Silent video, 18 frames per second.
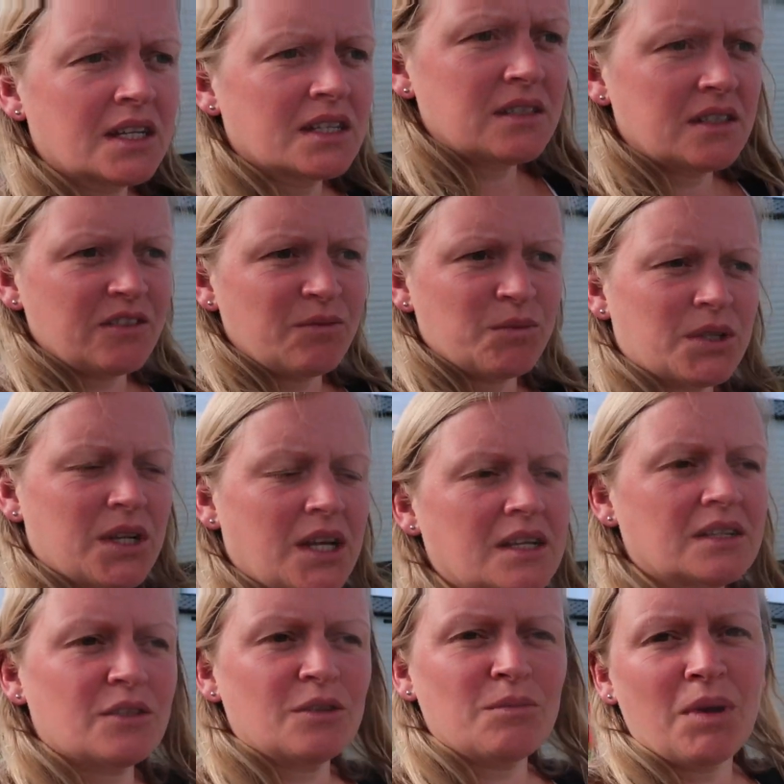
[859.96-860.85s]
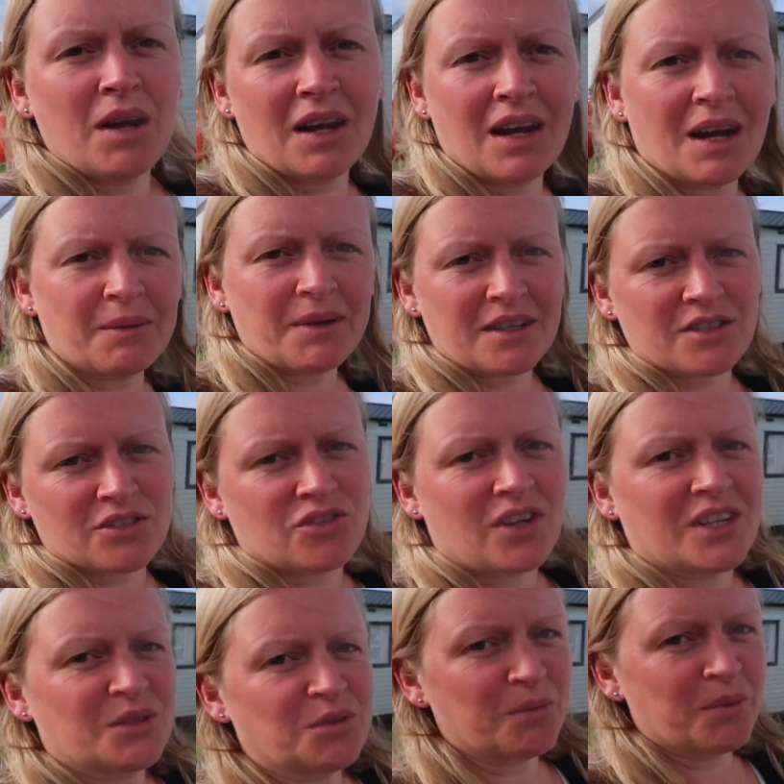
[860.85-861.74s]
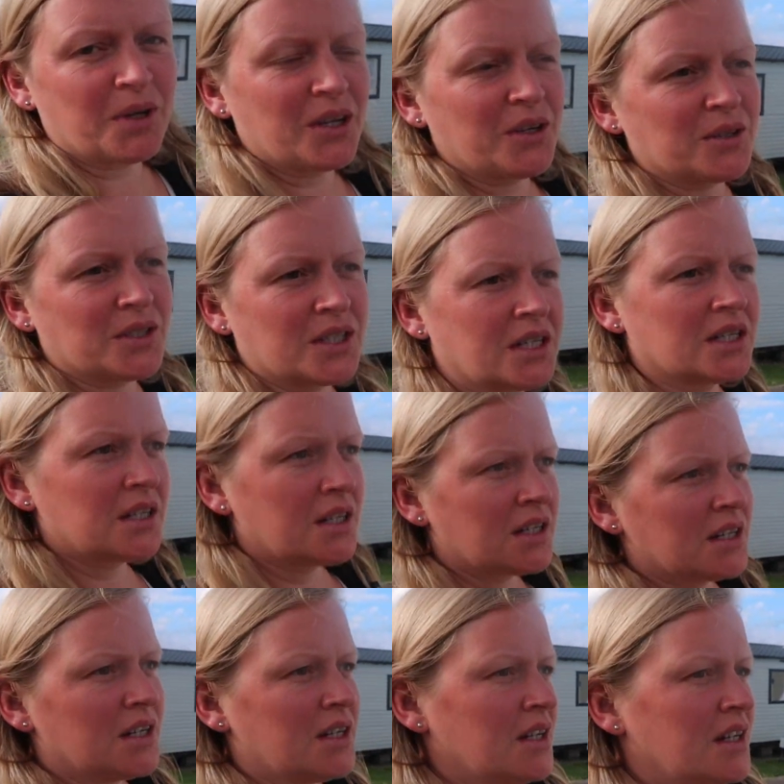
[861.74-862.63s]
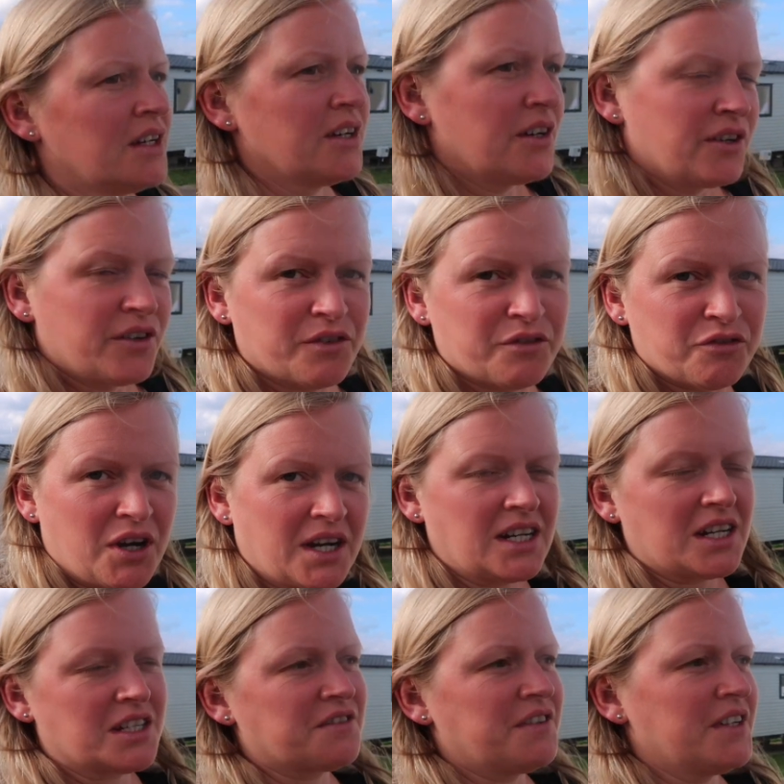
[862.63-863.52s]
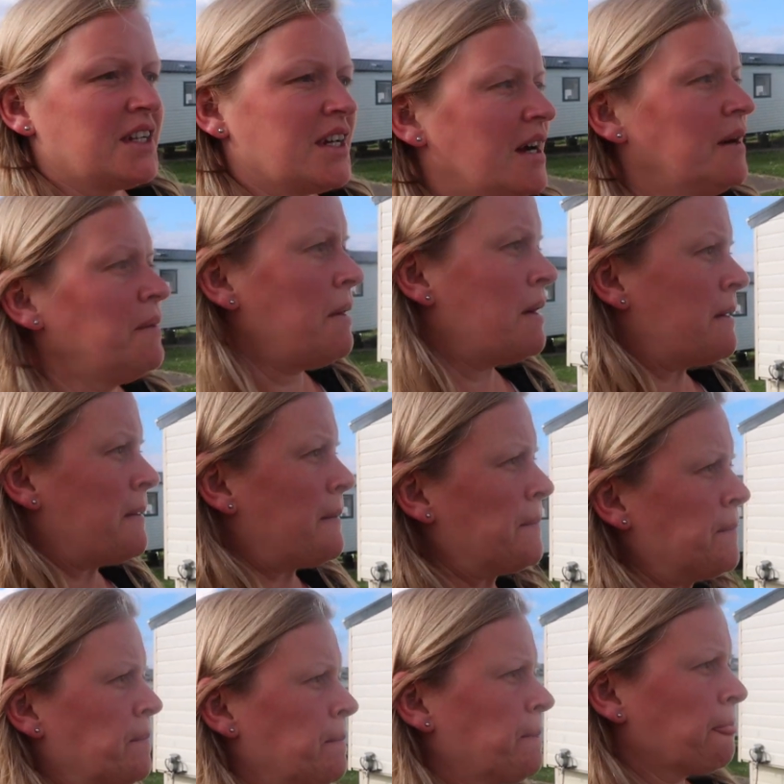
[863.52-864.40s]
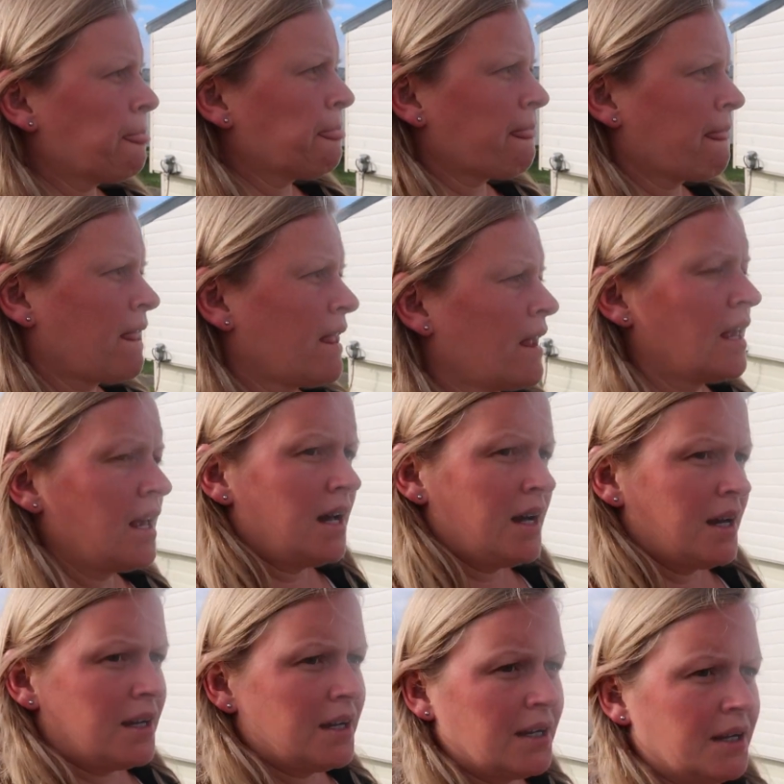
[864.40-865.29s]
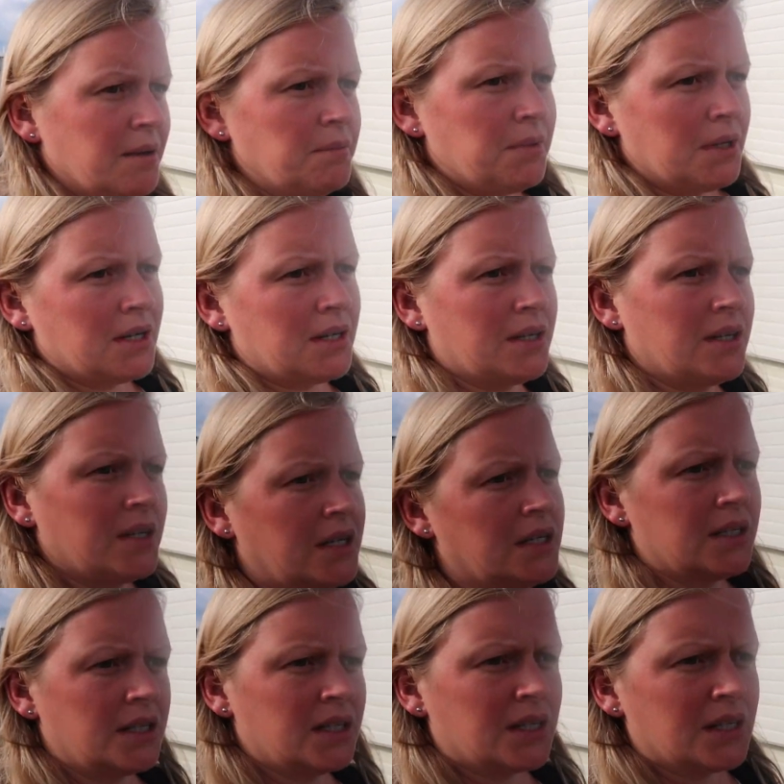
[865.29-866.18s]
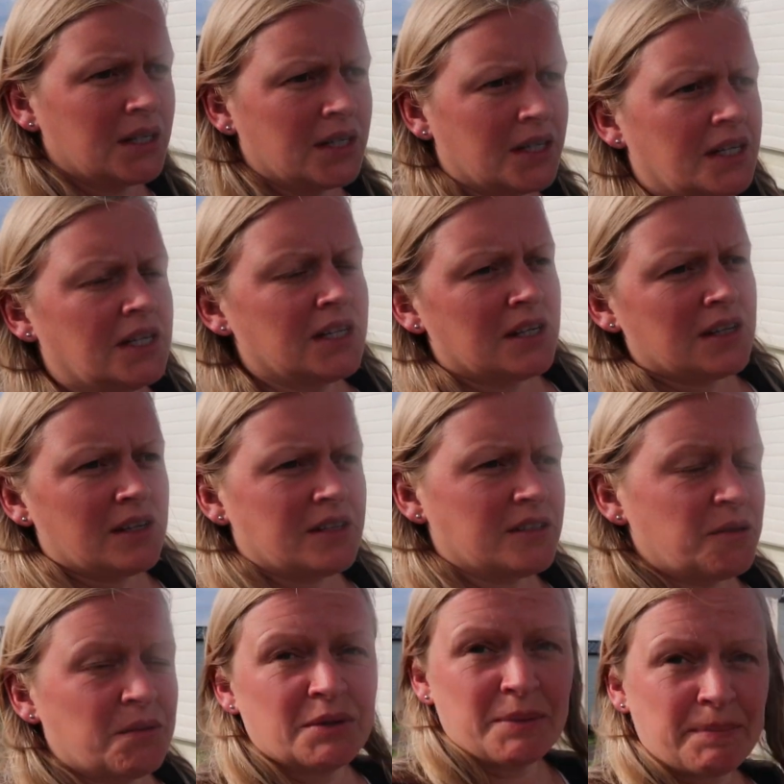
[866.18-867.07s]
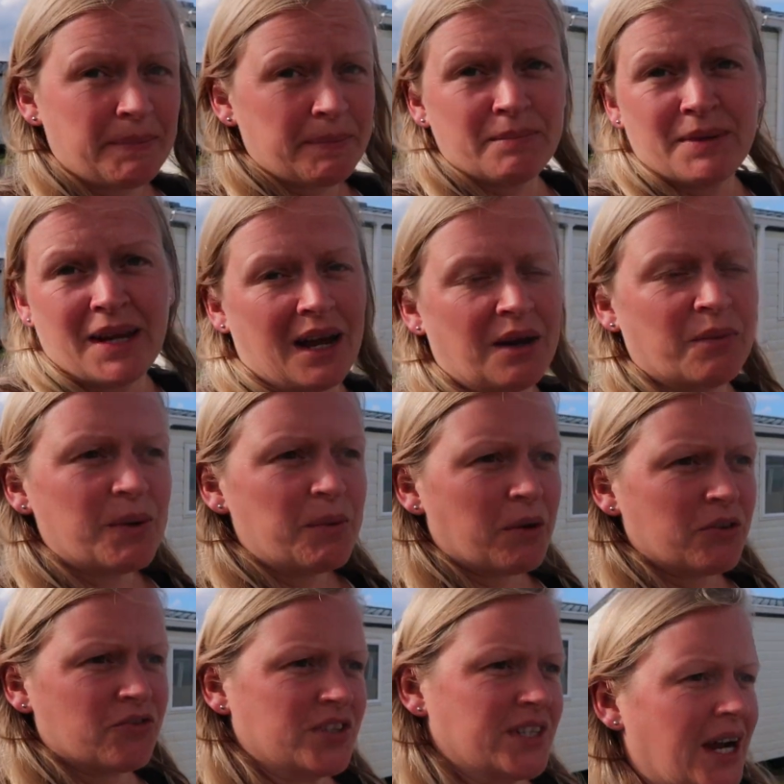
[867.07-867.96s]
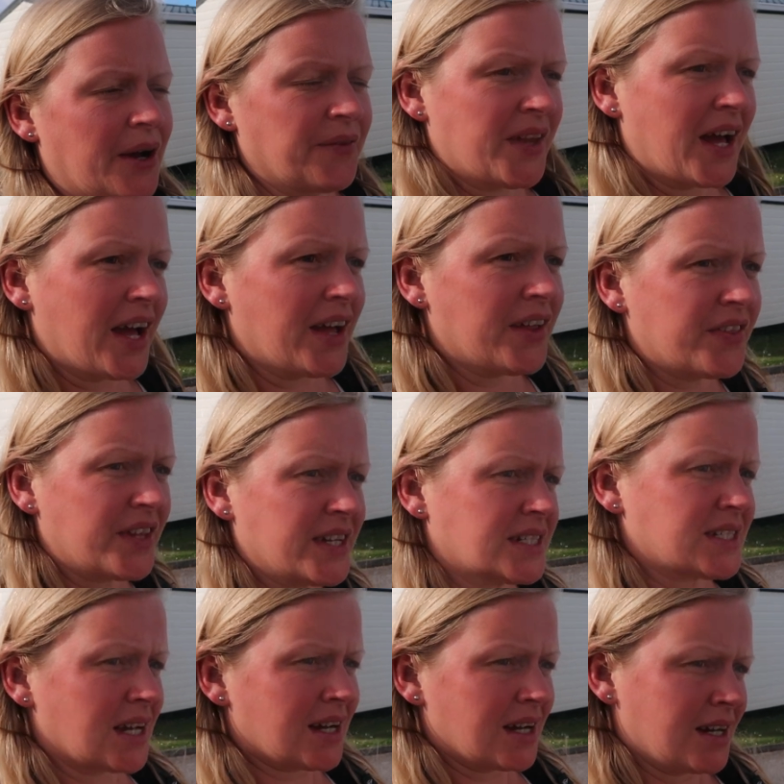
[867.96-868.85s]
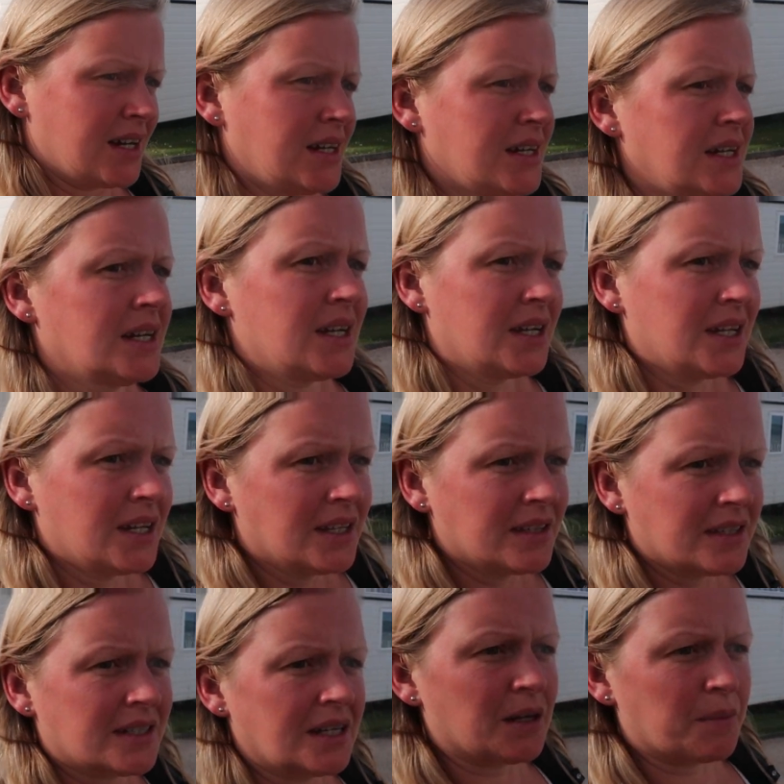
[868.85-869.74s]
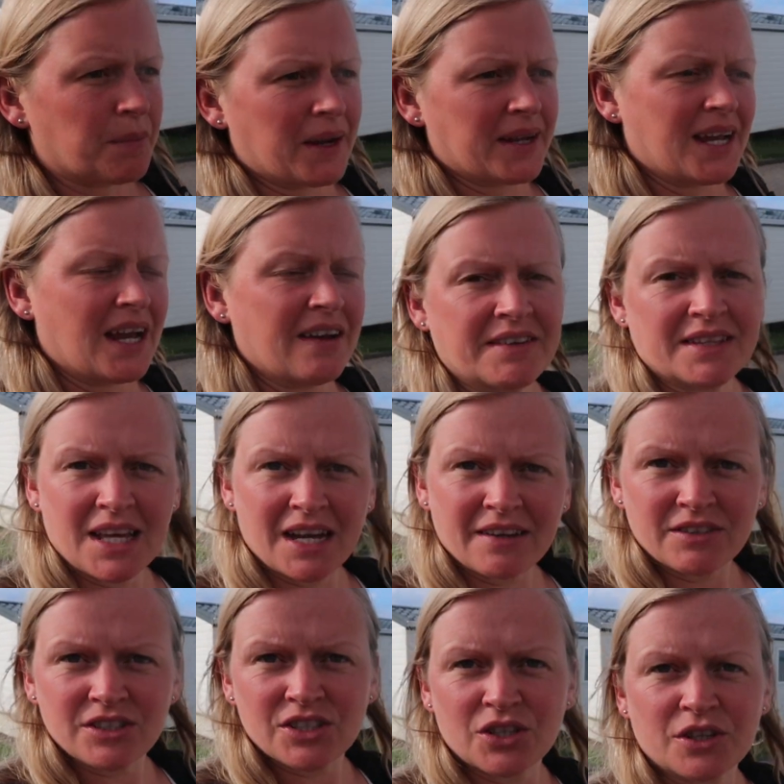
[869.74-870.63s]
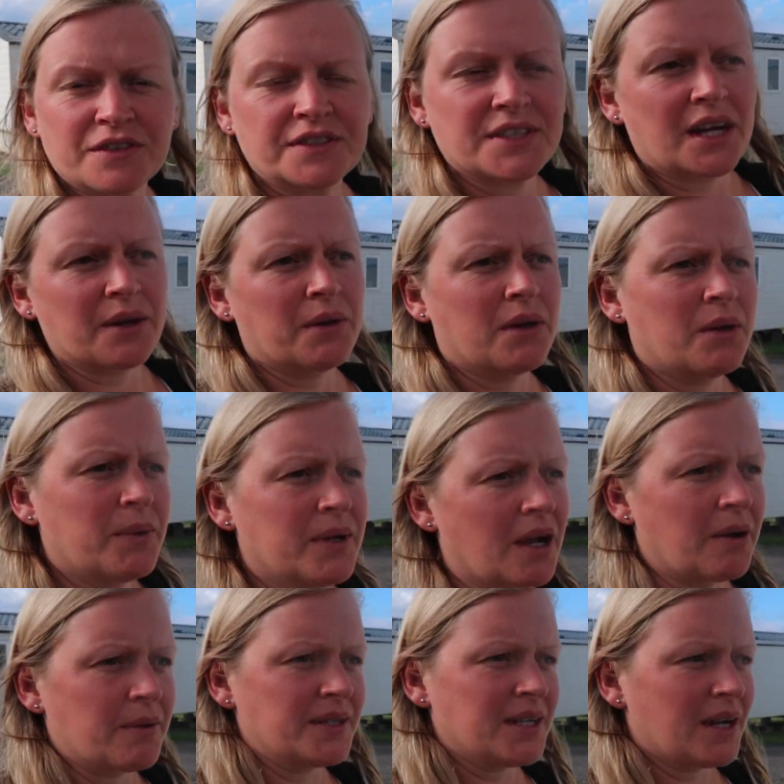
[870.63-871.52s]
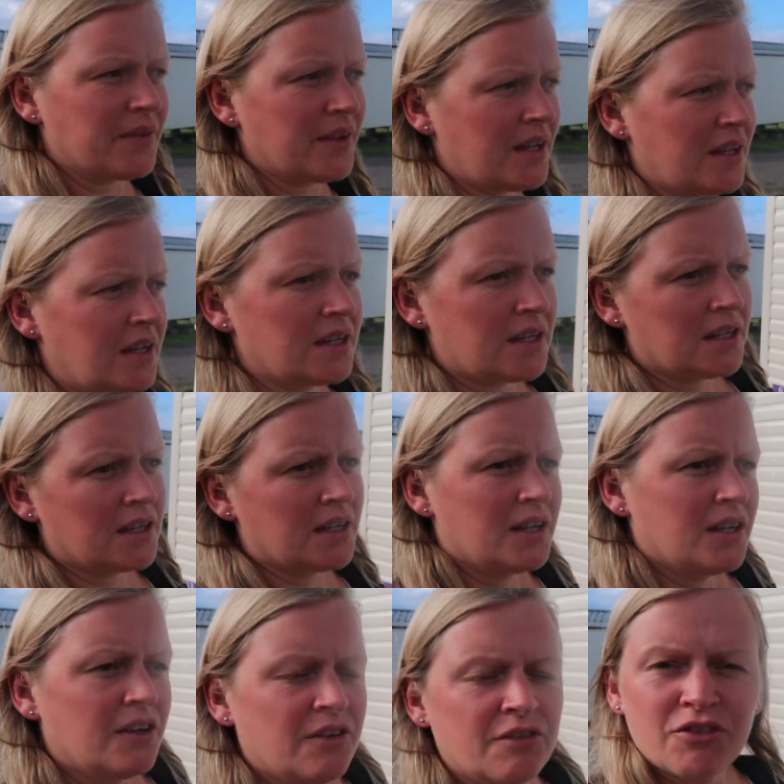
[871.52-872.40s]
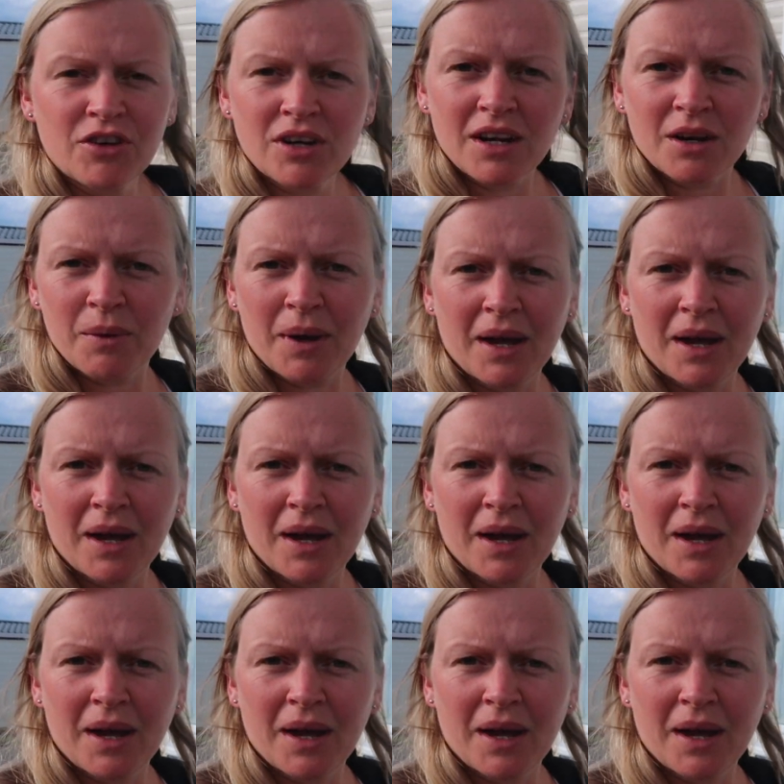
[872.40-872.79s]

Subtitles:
Stephen would like some. I would like to try to upload Friday's video. So we're, yeah, we're wandering down there. There's a a little play area there and stuff, so we're going down there for a little